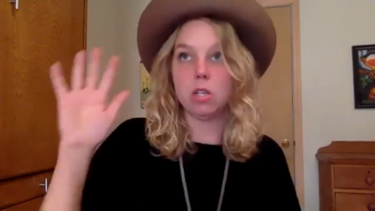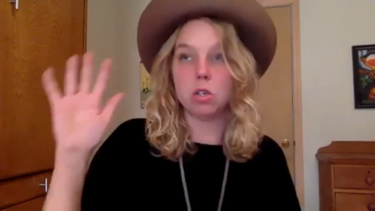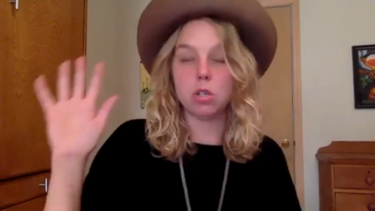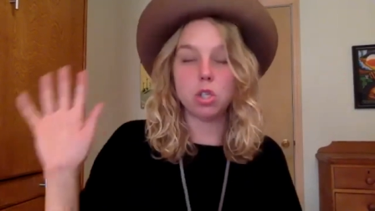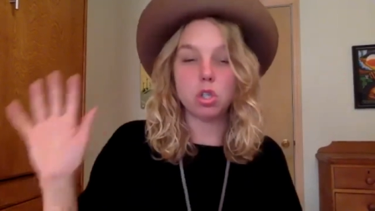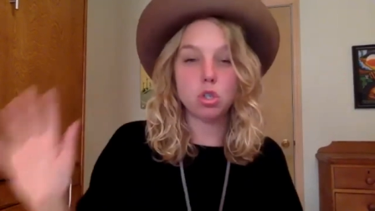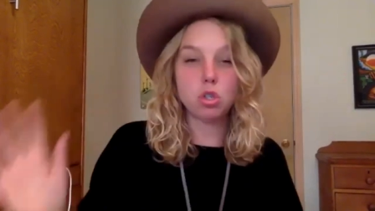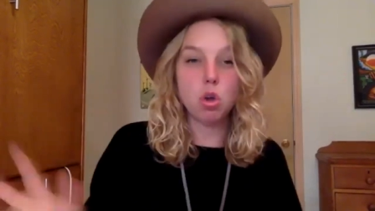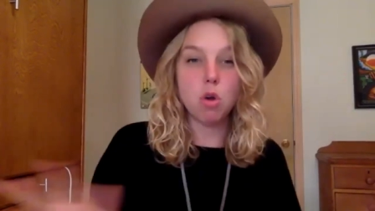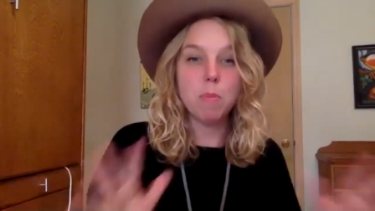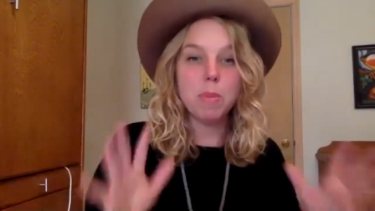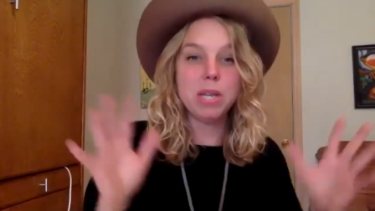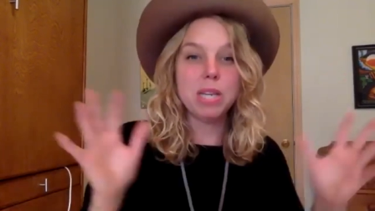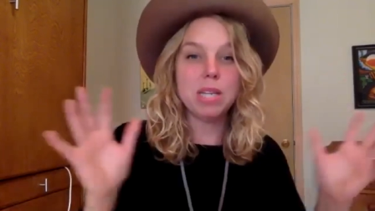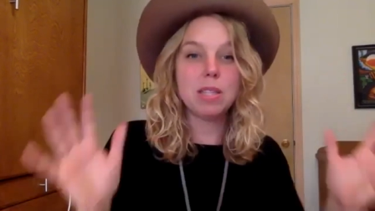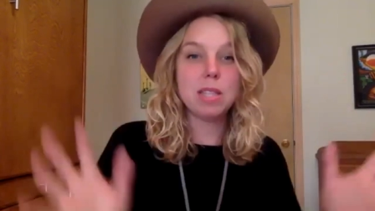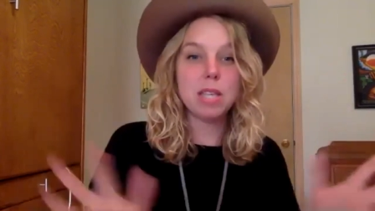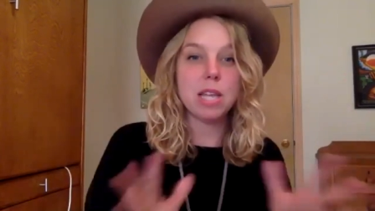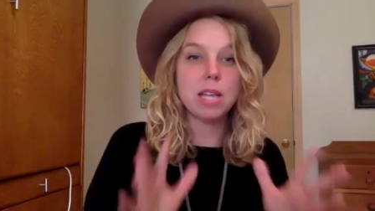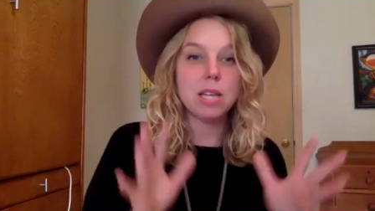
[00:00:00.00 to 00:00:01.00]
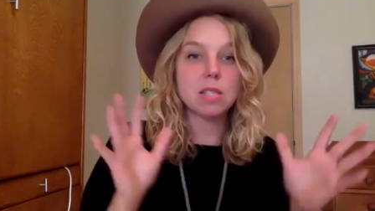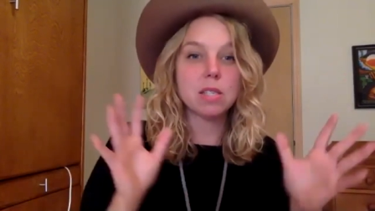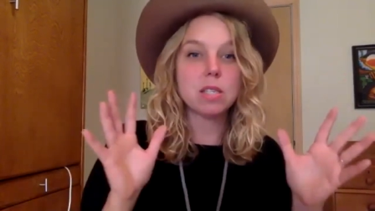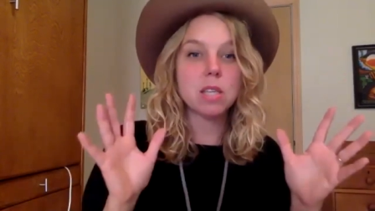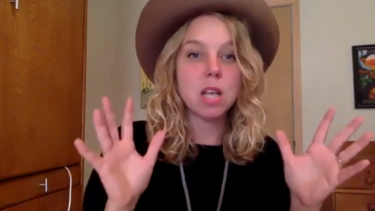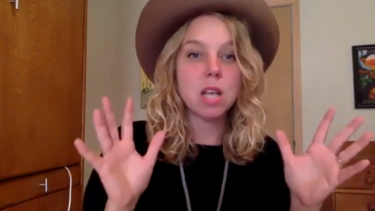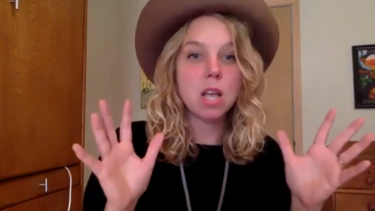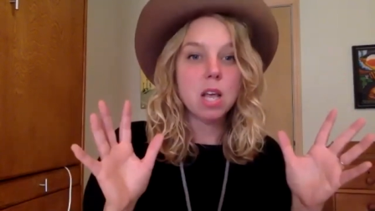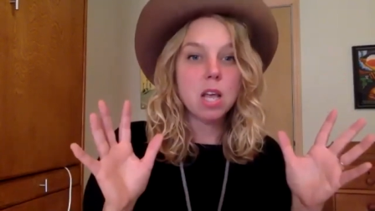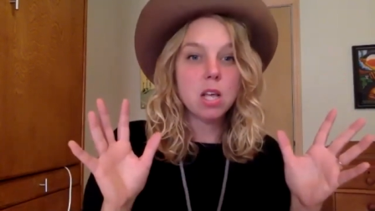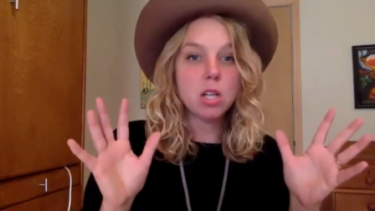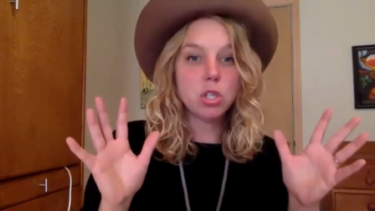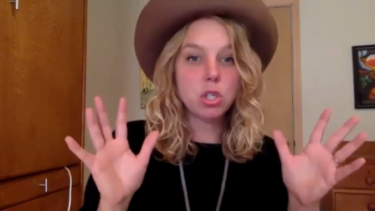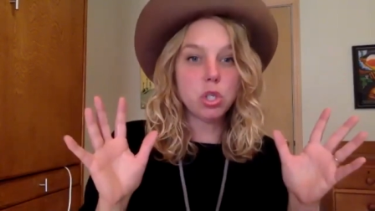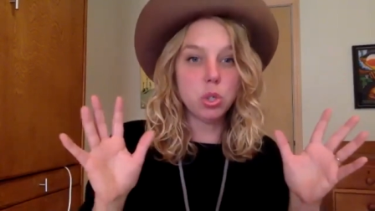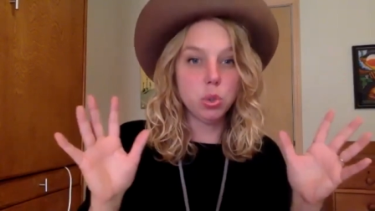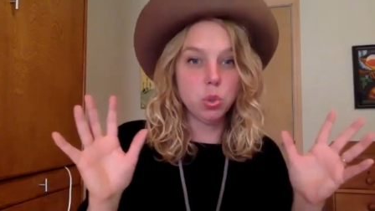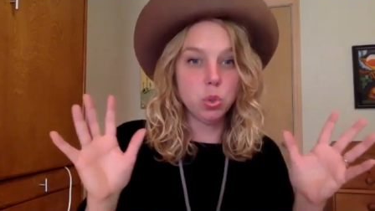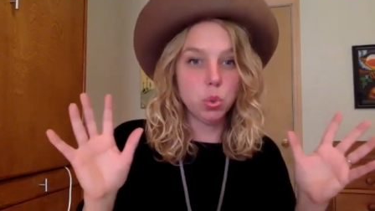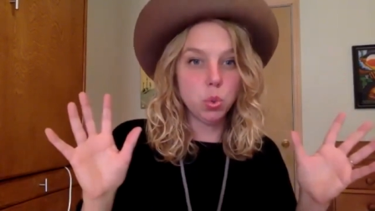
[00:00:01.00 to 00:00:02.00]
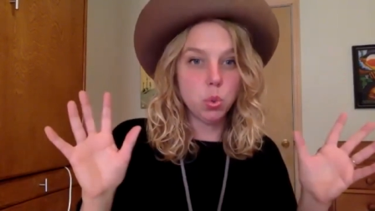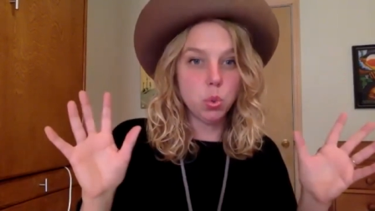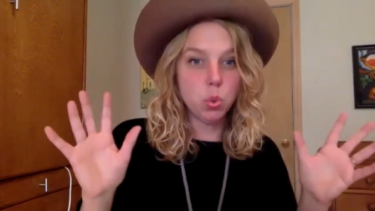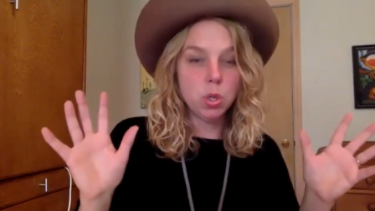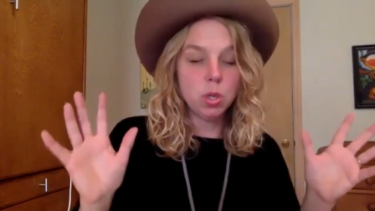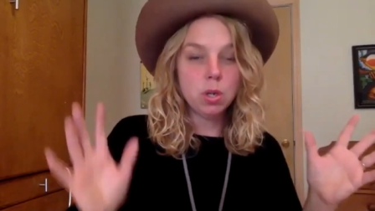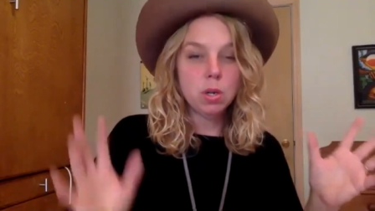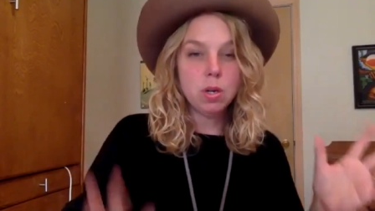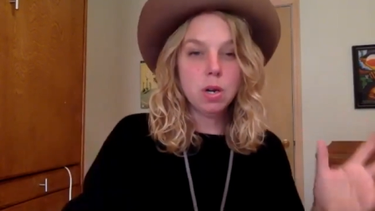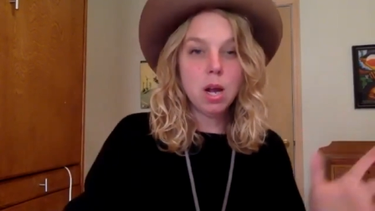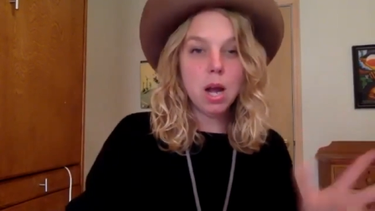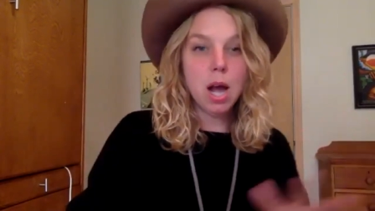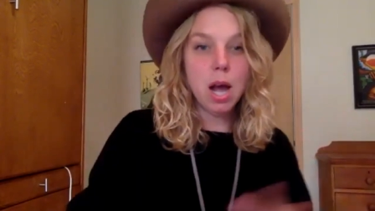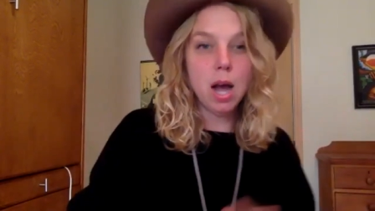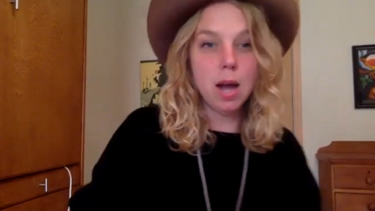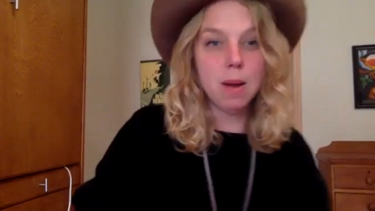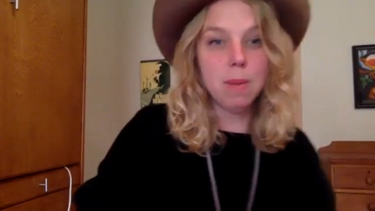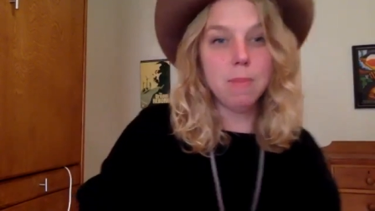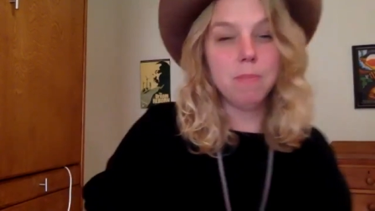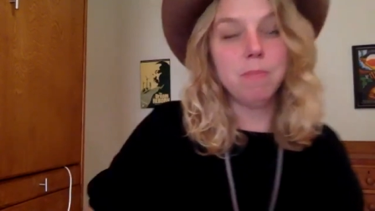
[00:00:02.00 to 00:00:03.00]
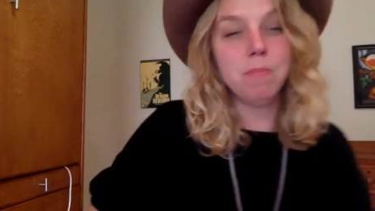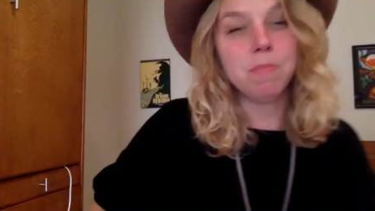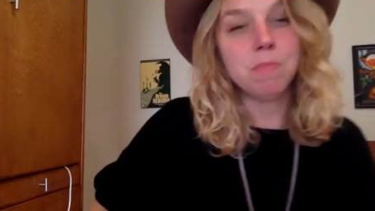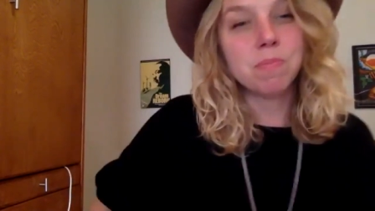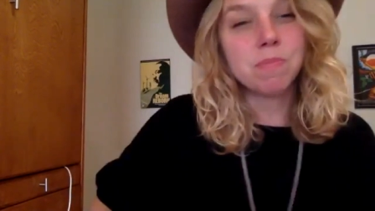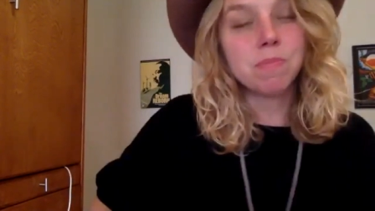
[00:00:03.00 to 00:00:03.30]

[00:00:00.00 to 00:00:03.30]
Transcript: There's so many things to um,